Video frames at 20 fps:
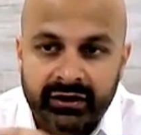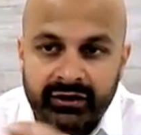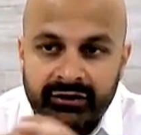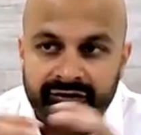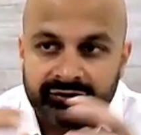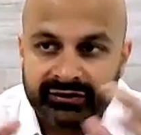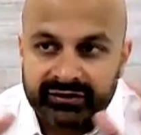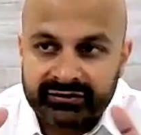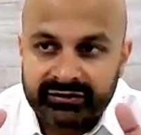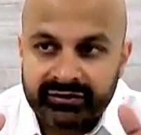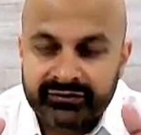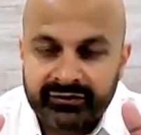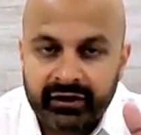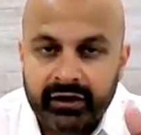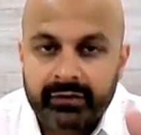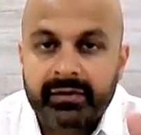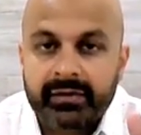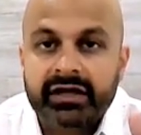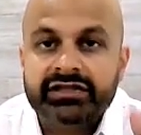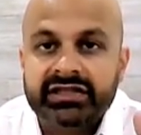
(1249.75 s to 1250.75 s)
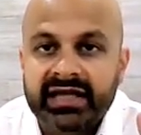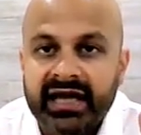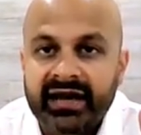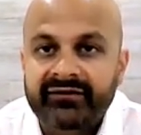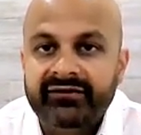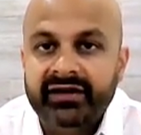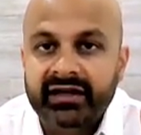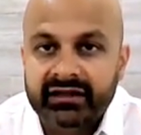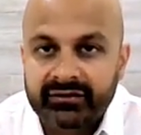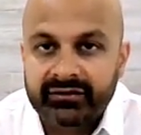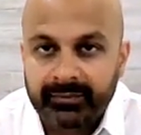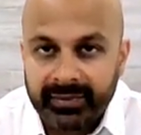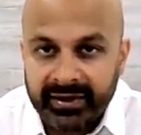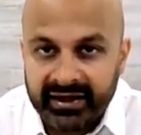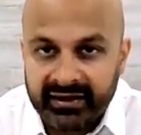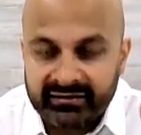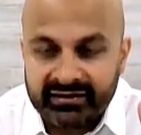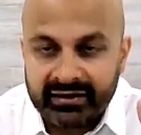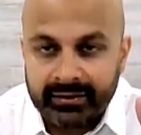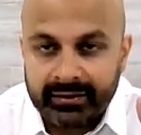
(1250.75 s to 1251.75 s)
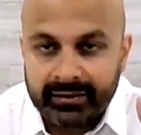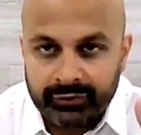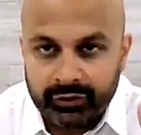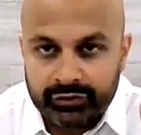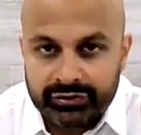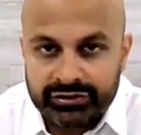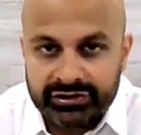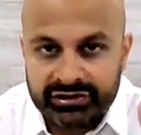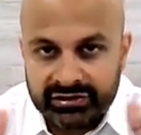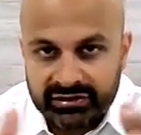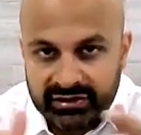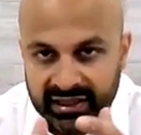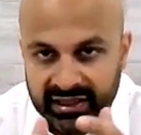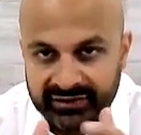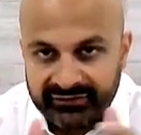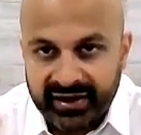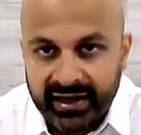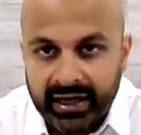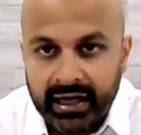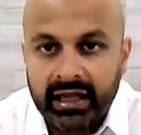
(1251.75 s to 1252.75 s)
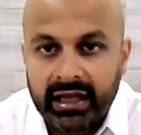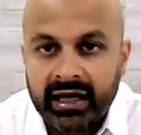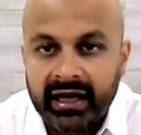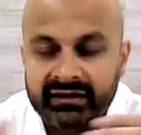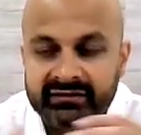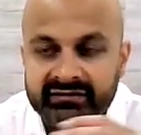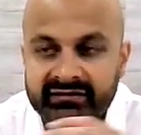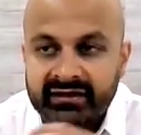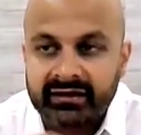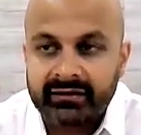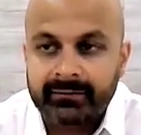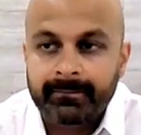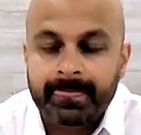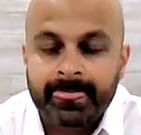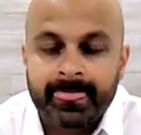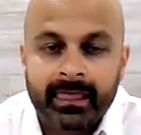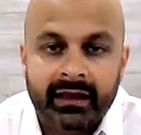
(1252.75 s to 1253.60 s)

So, this is very much an evidence based approach to kind of analyzing